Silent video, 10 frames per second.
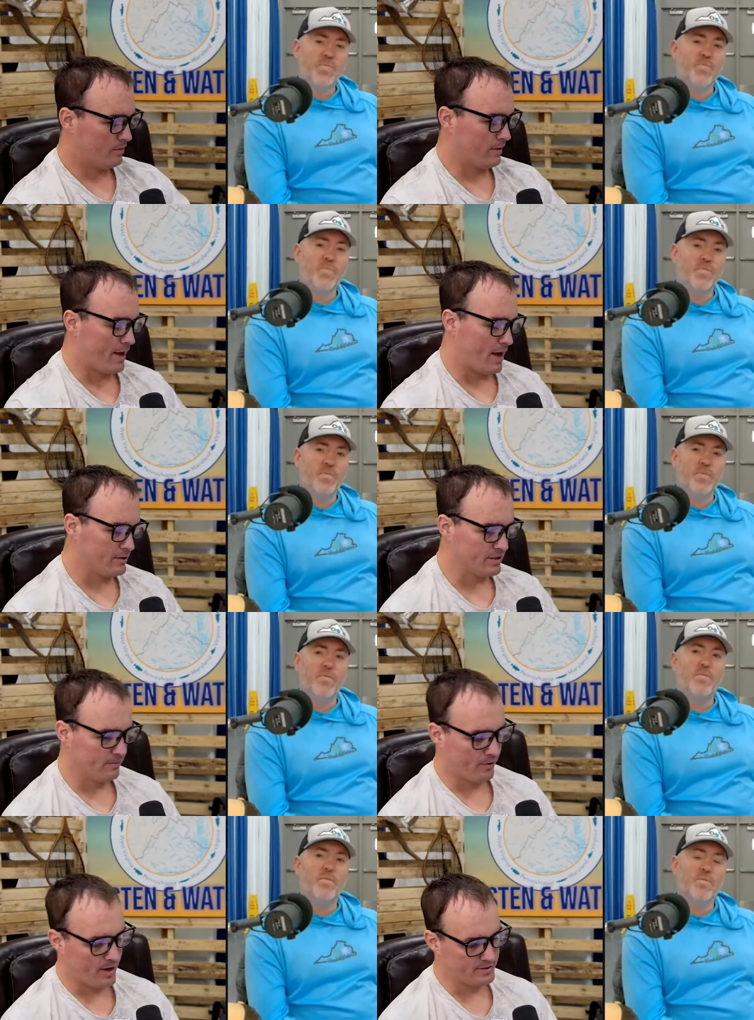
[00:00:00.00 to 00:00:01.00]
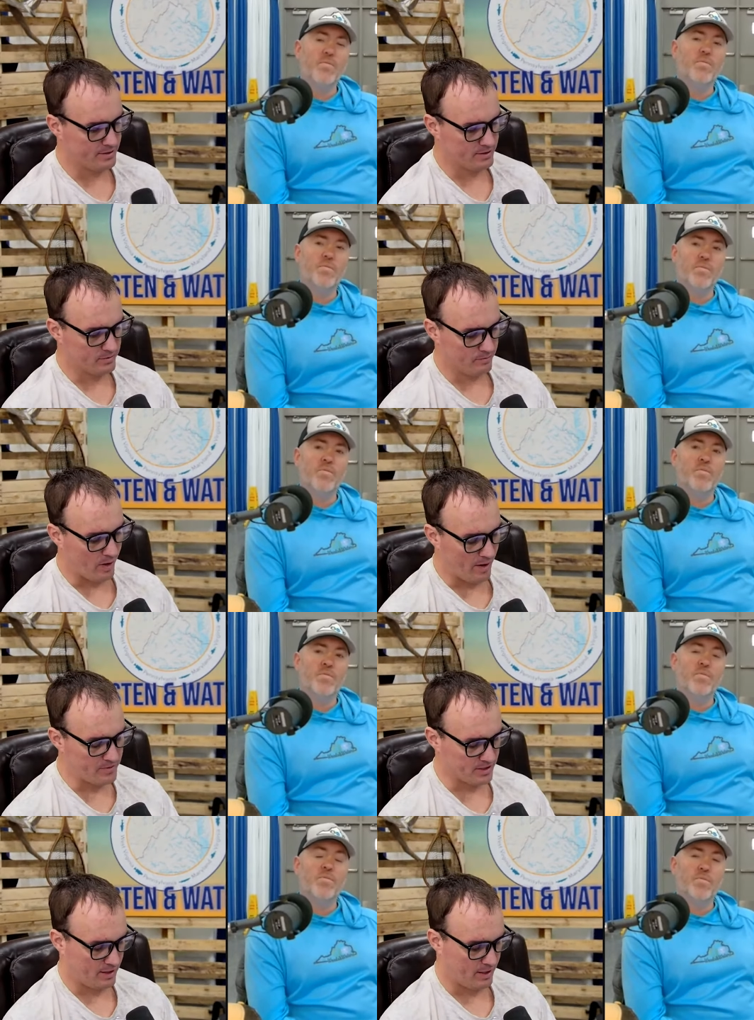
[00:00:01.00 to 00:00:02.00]
Speaker 1: the housing prices, when I
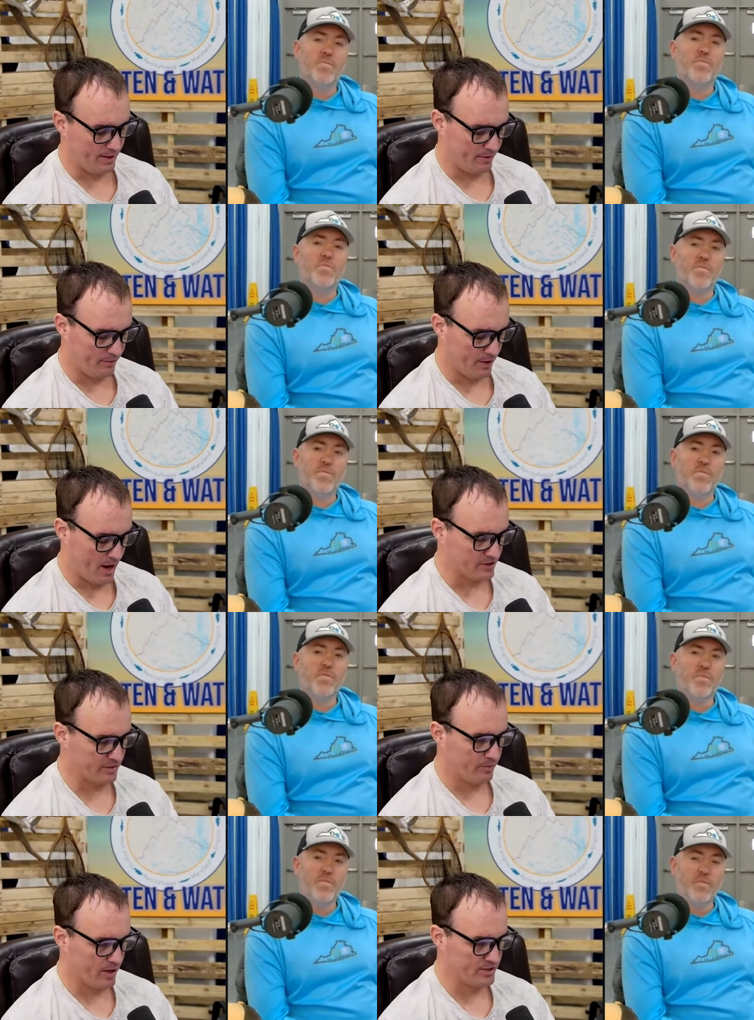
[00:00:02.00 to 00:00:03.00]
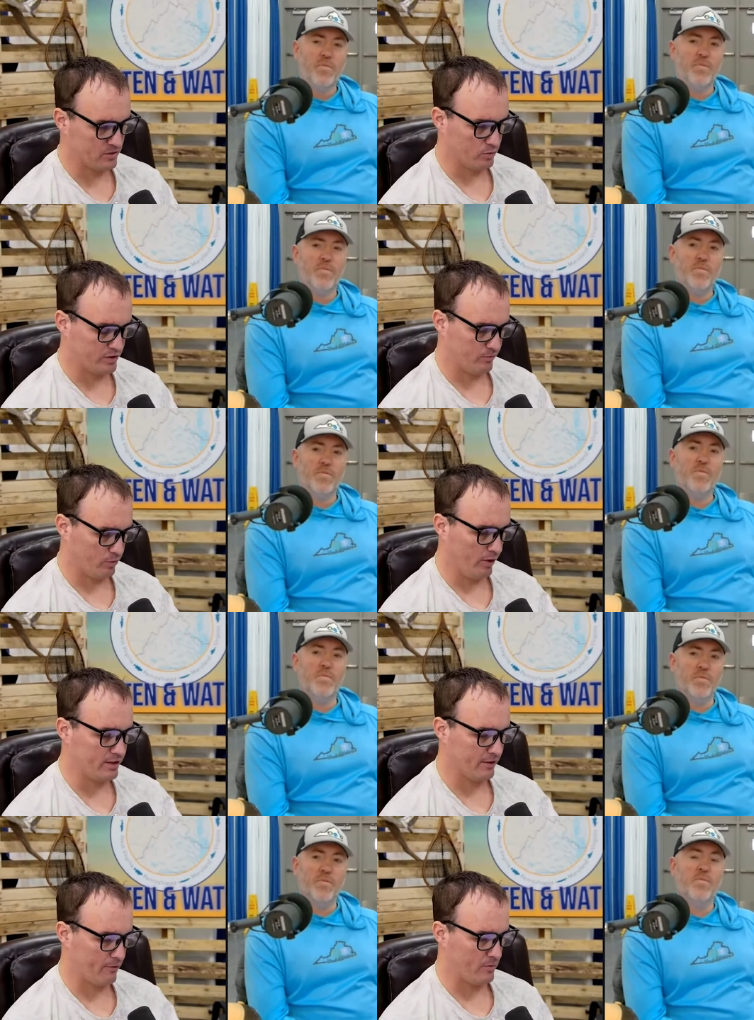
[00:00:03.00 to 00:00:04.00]
was a kid, the housing prices were
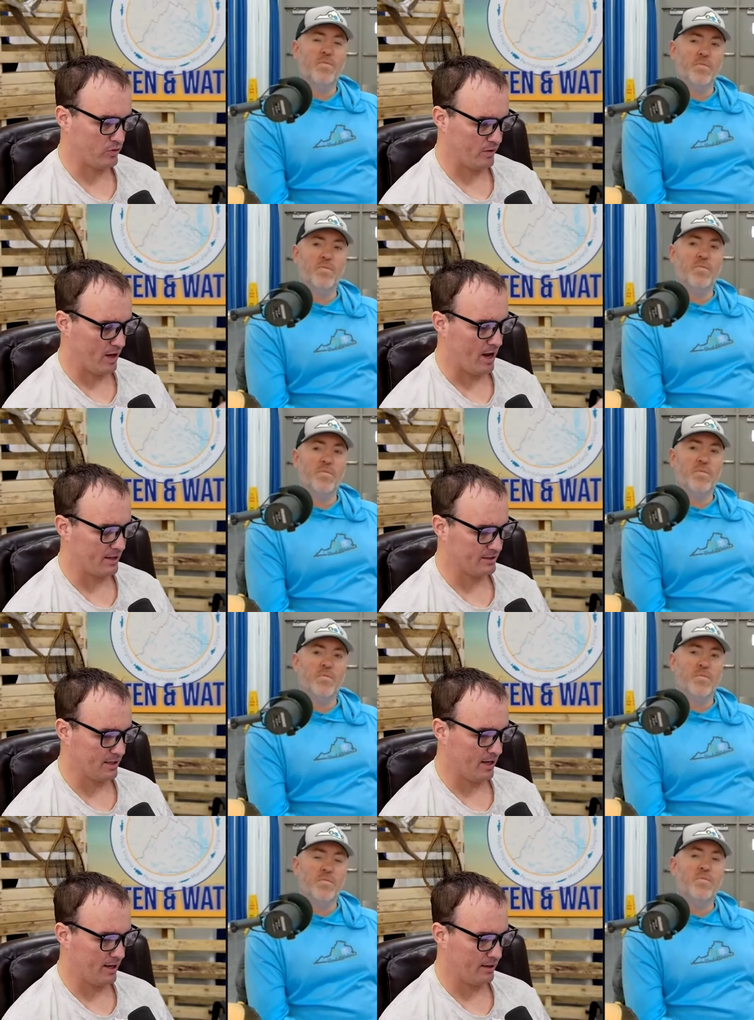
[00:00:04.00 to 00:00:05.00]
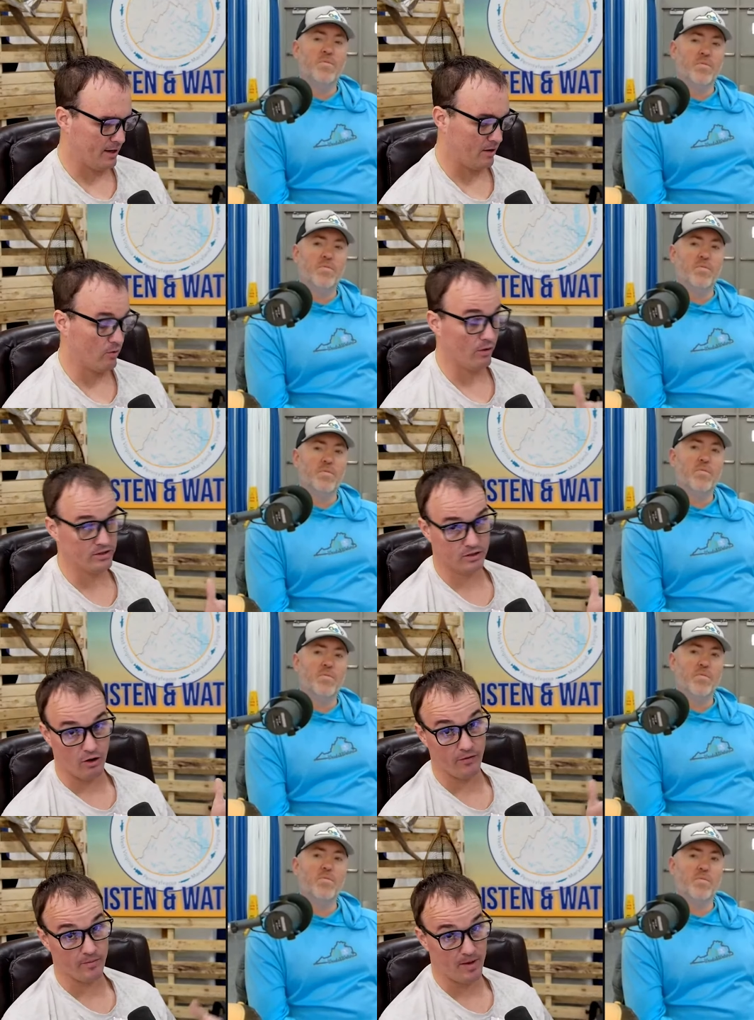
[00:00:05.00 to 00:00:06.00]
really different between the hot side and, or let's just
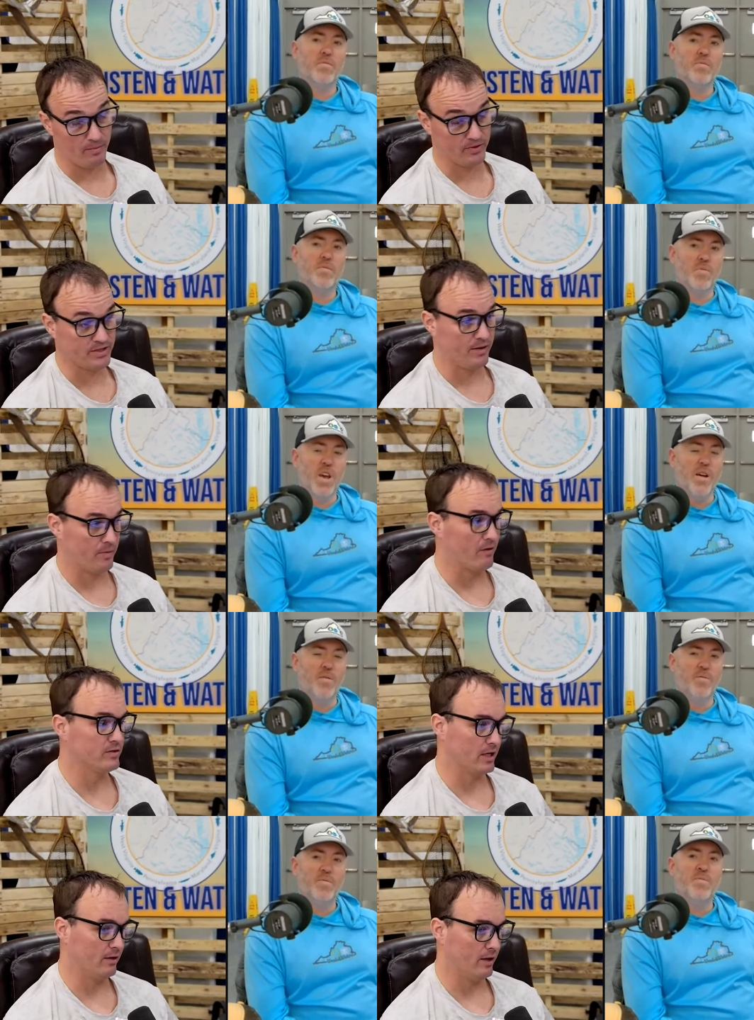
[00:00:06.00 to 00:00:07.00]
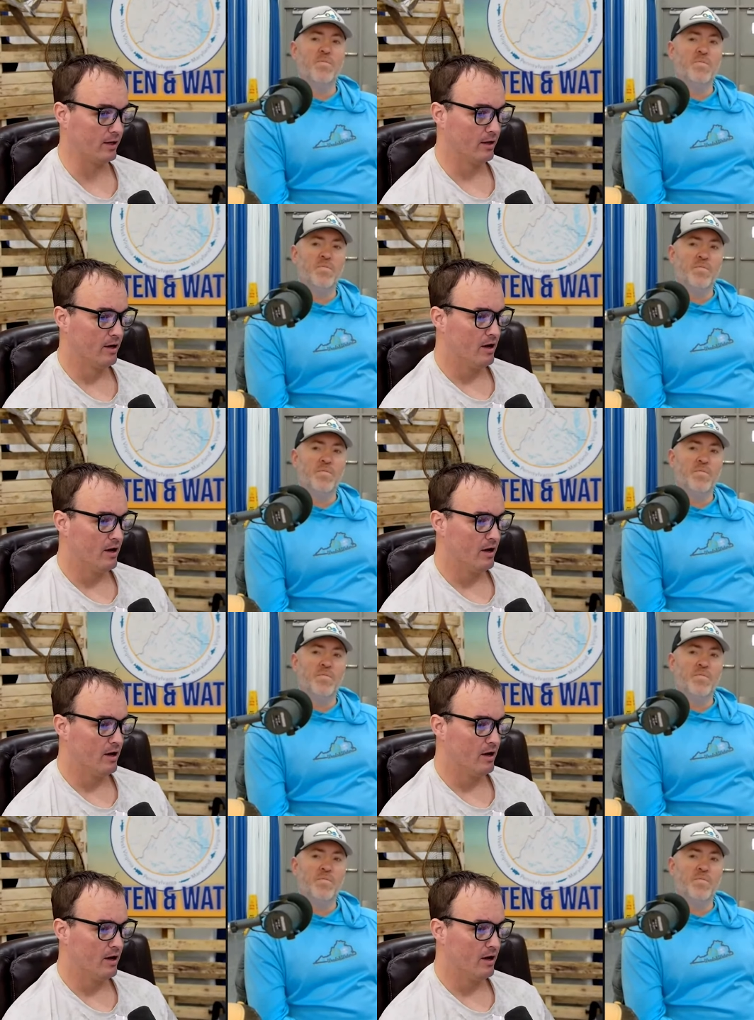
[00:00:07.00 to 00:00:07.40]
call it the public side and the private yeah. side of the lake.